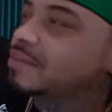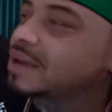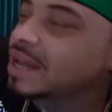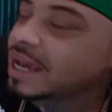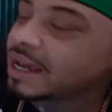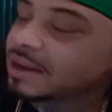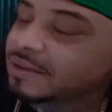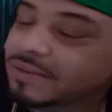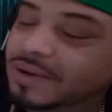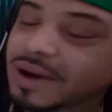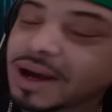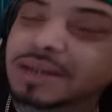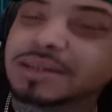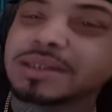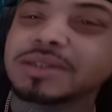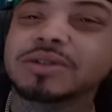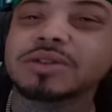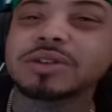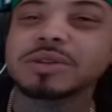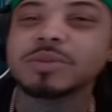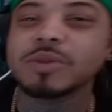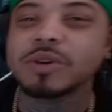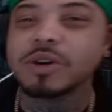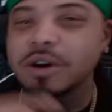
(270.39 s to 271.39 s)
like Fox
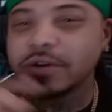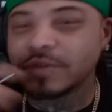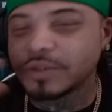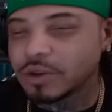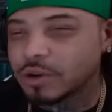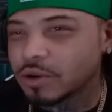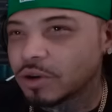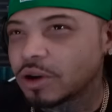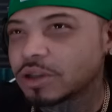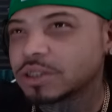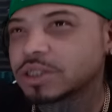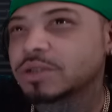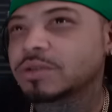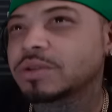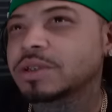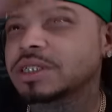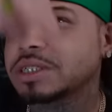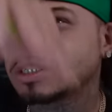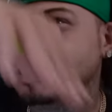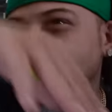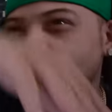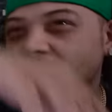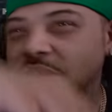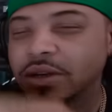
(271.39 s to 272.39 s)
Hills Mall, if you cross
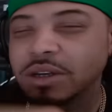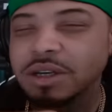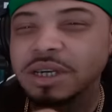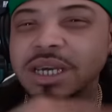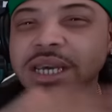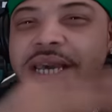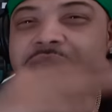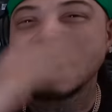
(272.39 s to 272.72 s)
Crenshaw,